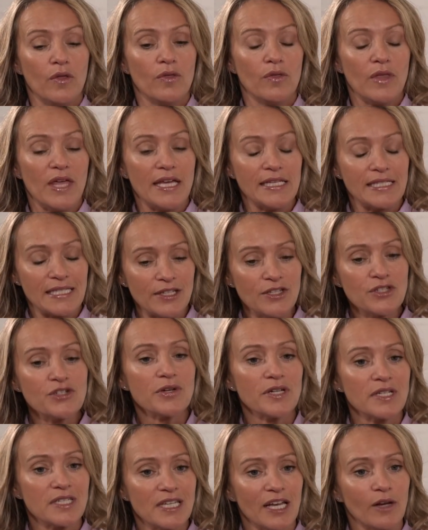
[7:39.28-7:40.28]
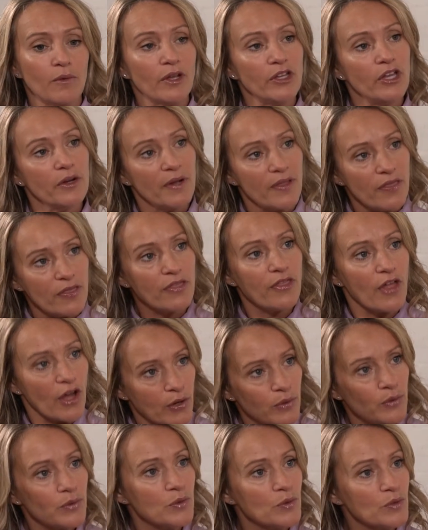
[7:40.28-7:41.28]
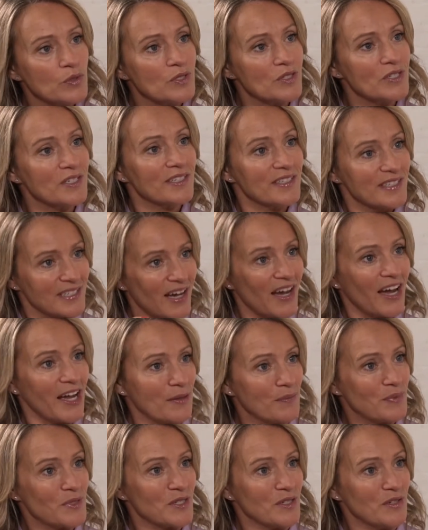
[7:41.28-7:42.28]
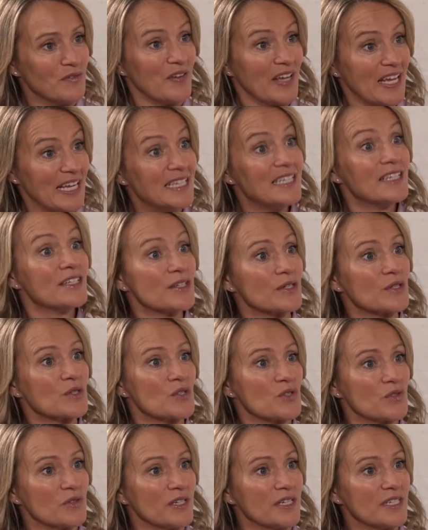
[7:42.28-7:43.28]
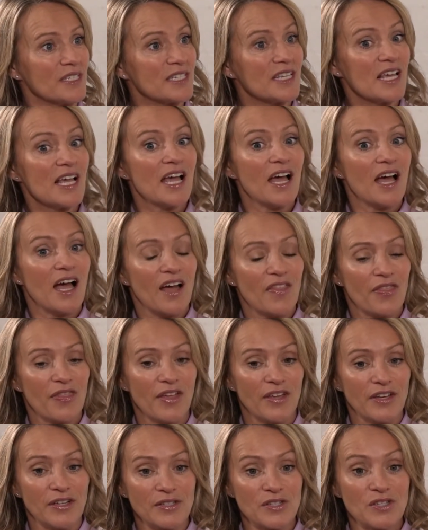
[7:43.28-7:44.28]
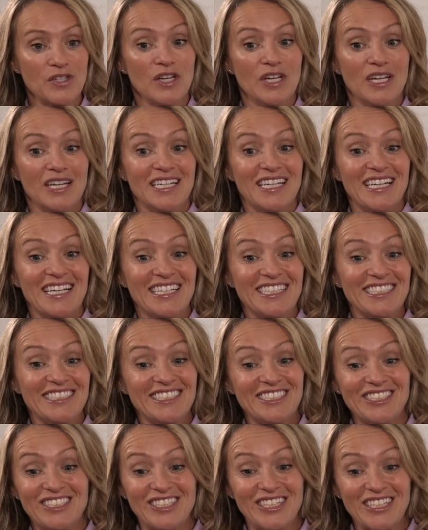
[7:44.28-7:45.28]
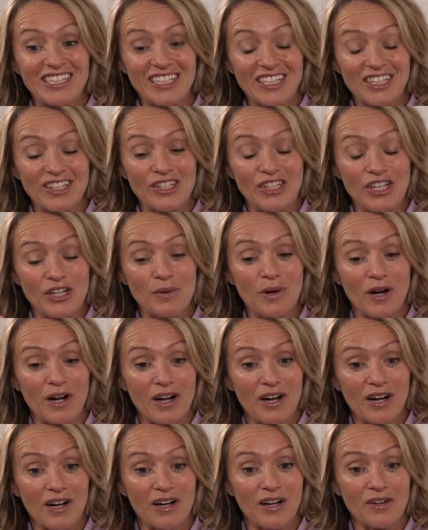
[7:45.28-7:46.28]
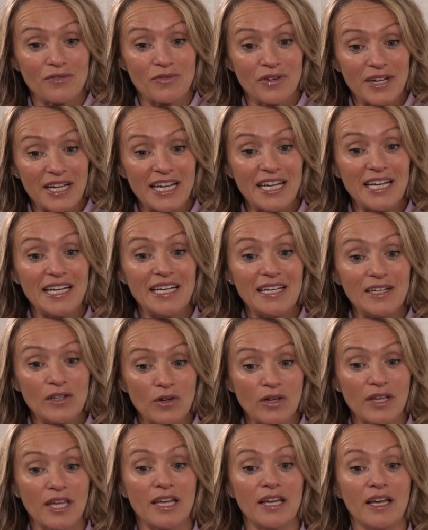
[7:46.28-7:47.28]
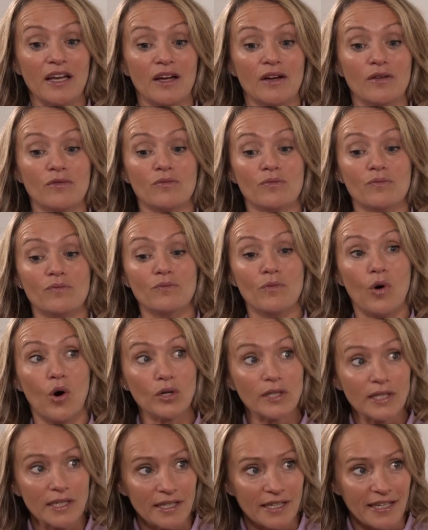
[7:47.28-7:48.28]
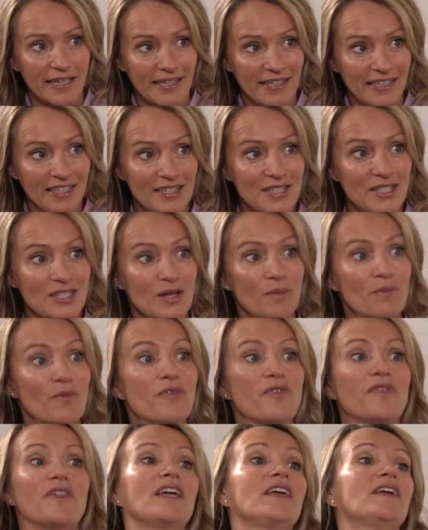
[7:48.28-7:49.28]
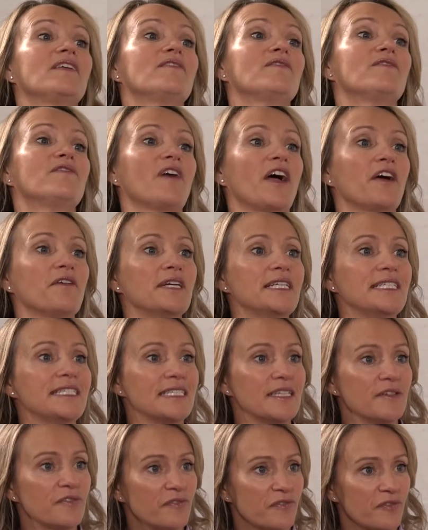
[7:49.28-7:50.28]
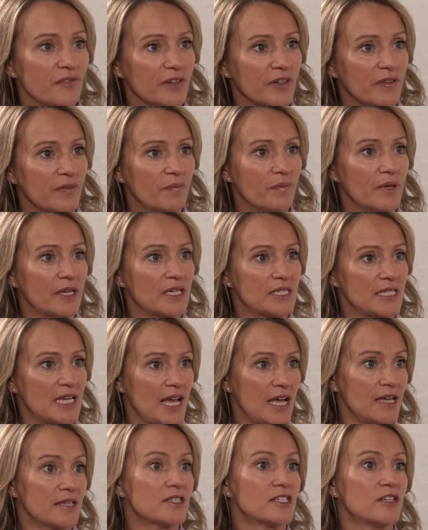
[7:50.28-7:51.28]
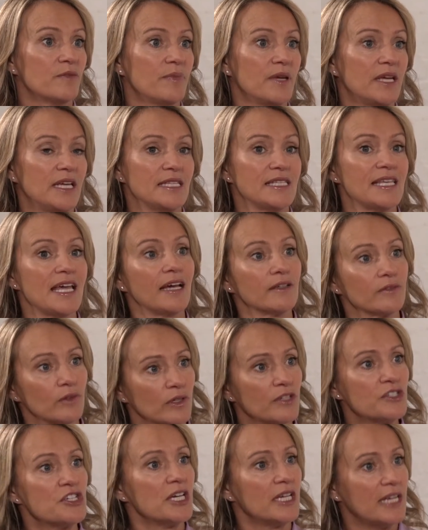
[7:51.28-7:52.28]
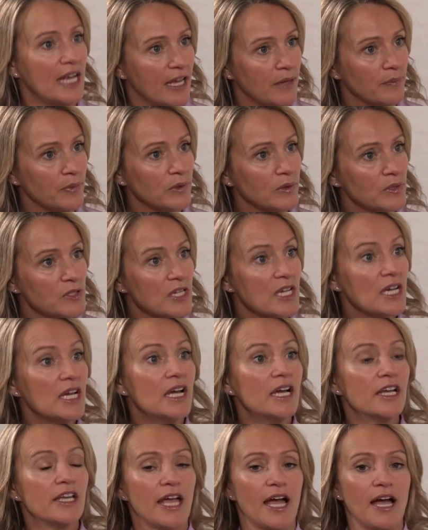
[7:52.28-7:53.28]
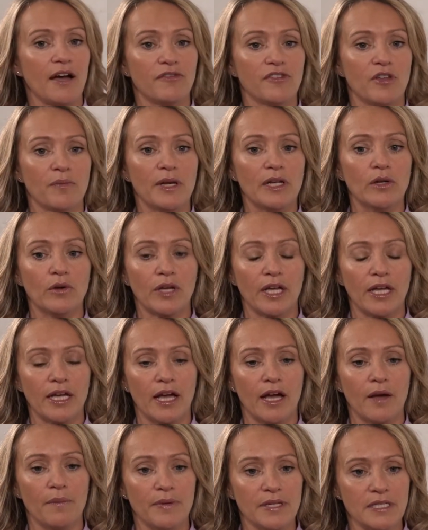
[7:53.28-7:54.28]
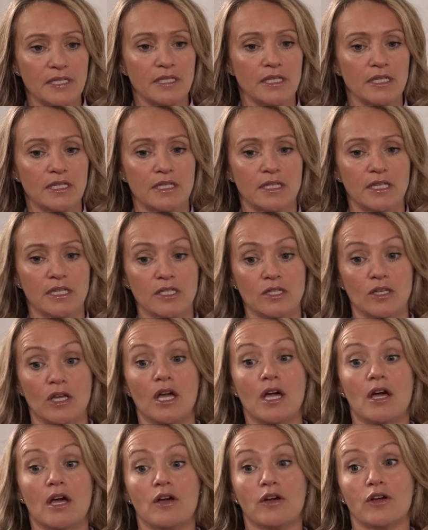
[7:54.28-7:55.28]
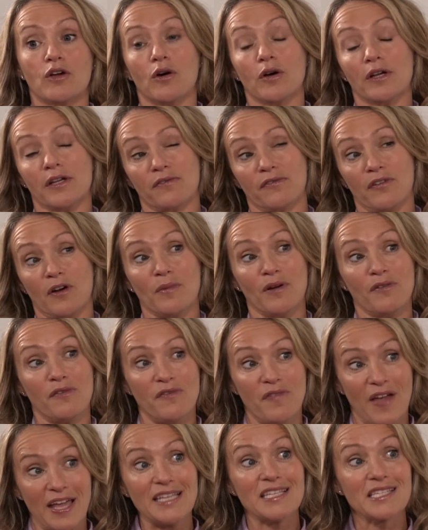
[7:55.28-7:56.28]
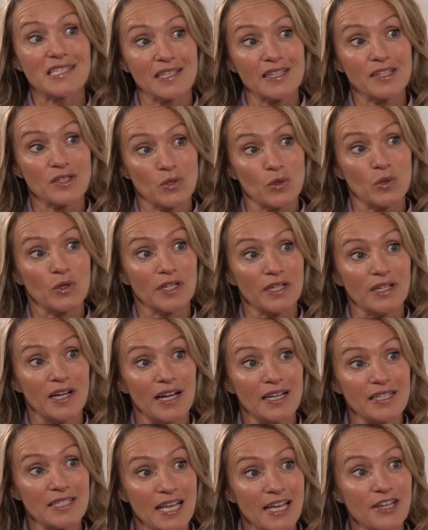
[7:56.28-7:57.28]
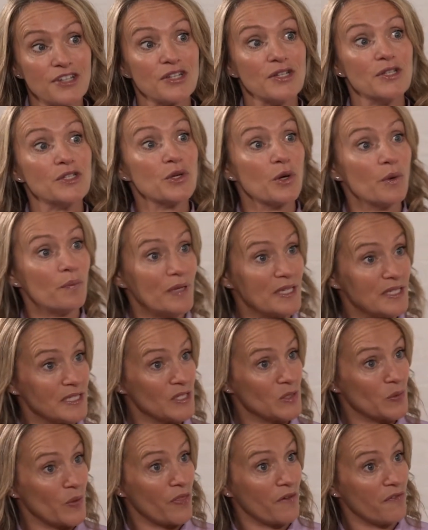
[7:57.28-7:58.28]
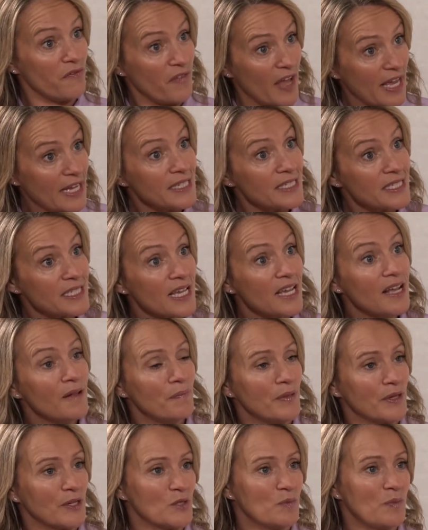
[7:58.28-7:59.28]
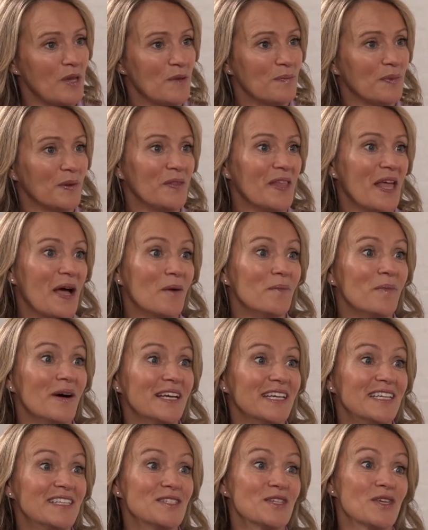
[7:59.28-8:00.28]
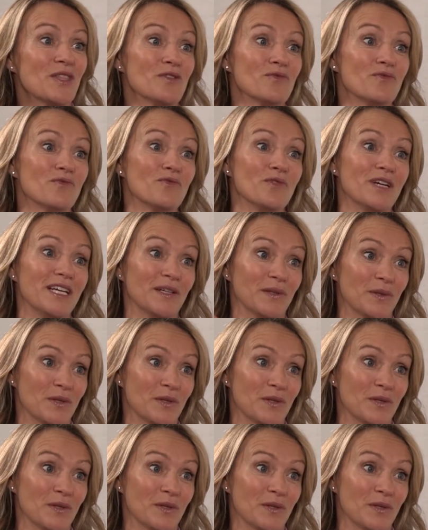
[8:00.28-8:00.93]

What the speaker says: it's interesting when you're in those types of industries that you are really looking at modeling something very different because it has to be technology enabled. You have to be looking at a business that's going from a faceless organization to a business with a face, because people now buy into the real